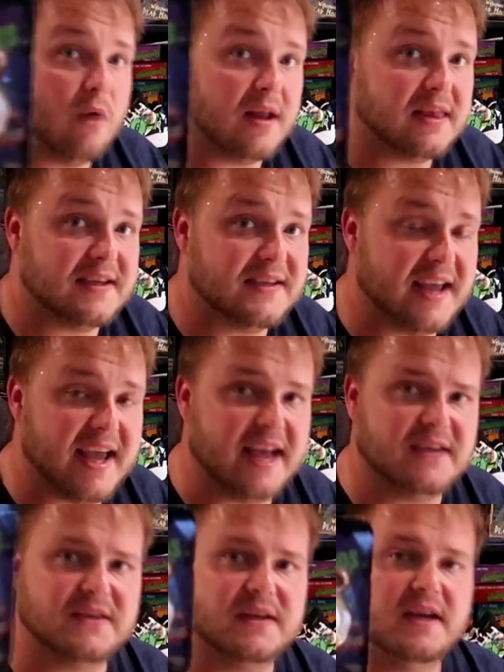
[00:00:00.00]
what this
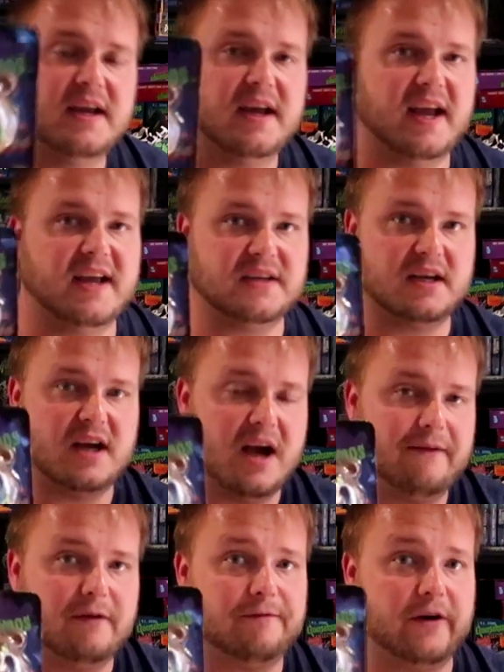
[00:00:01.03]
is, is a
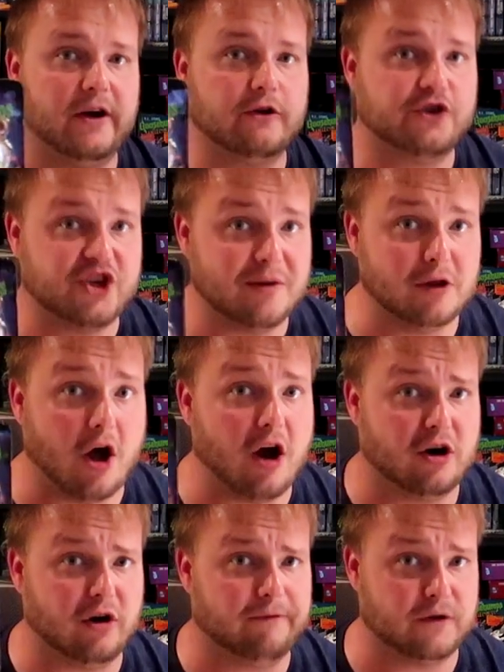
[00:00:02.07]
cover for your gym
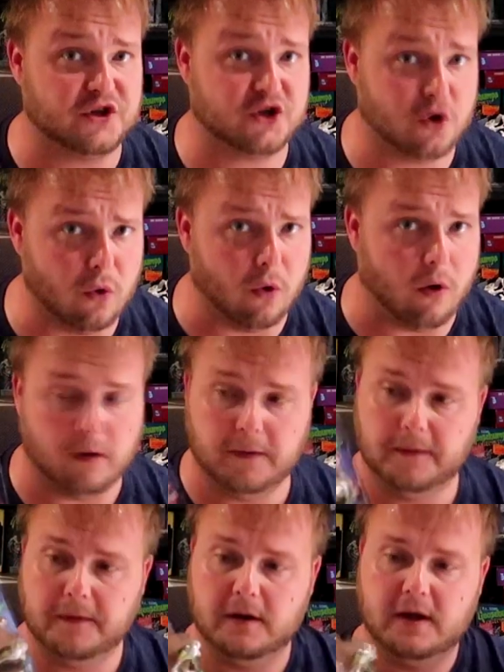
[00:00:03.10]
locker for school.
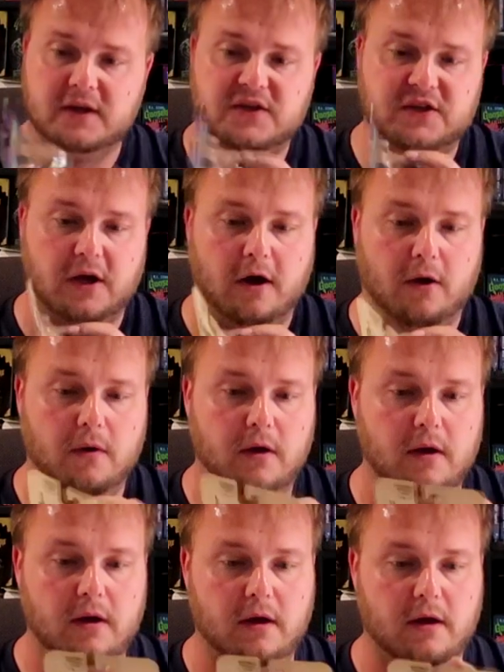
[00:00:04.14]
So,
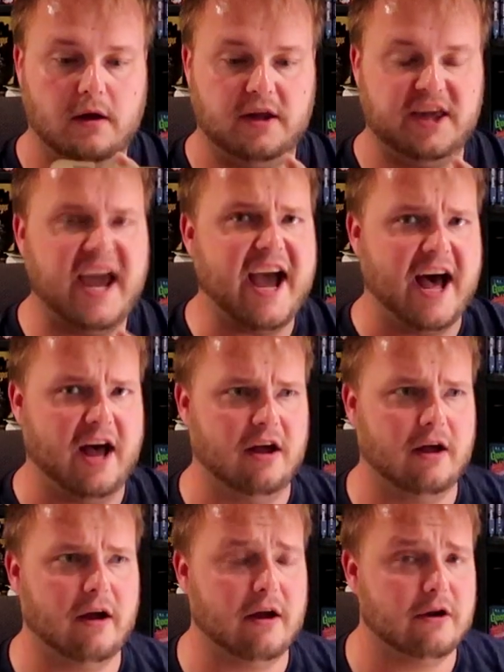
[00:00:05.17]
yeah,
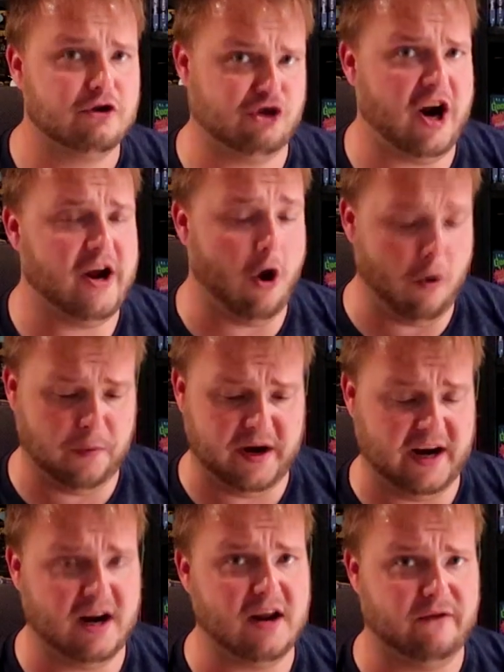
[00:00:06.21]
try
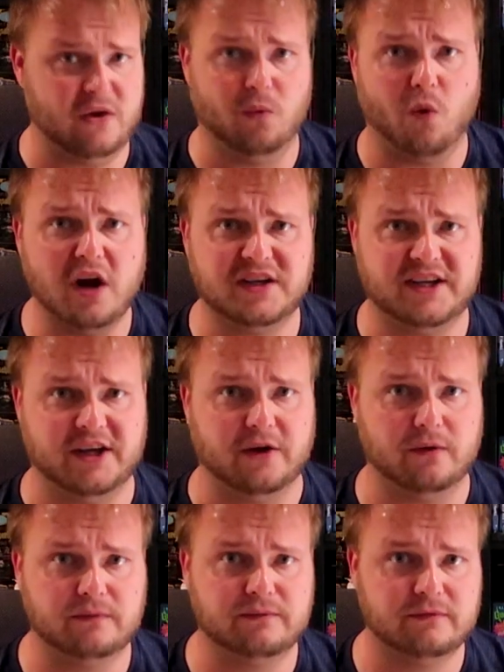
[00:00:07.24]
opening it if you want to.
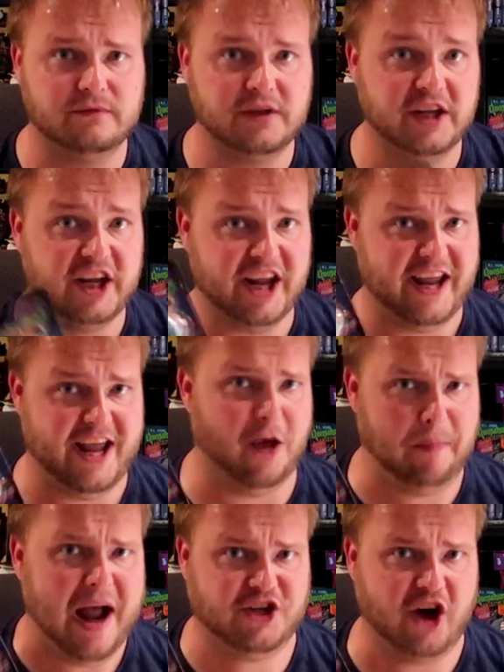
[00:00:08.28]
He'll
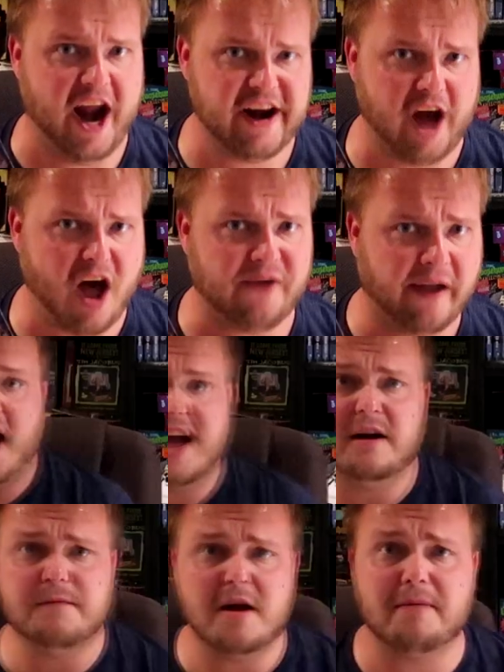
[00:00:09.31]
bite your hand off.
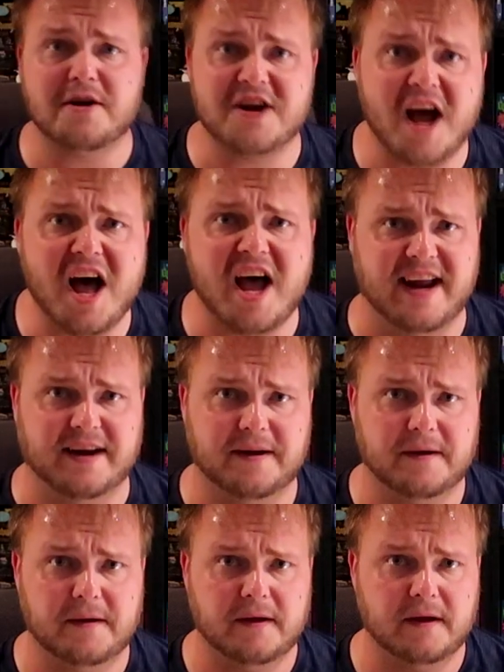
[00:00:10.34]
Item number nine.
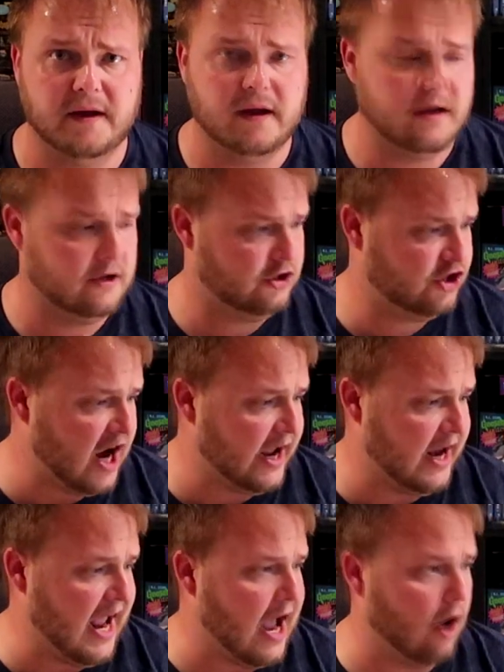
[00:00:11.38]
Check
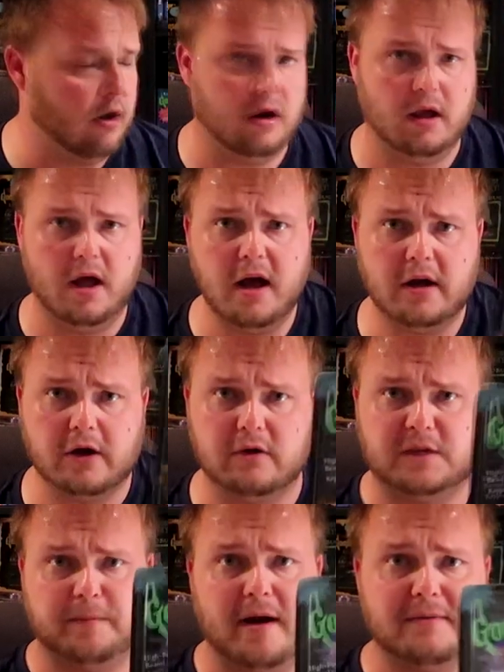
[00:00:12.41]
it out. A
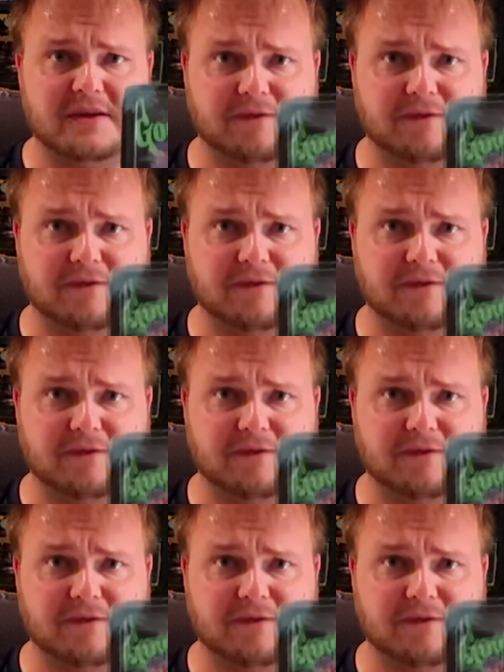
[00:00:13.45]
Goosebumps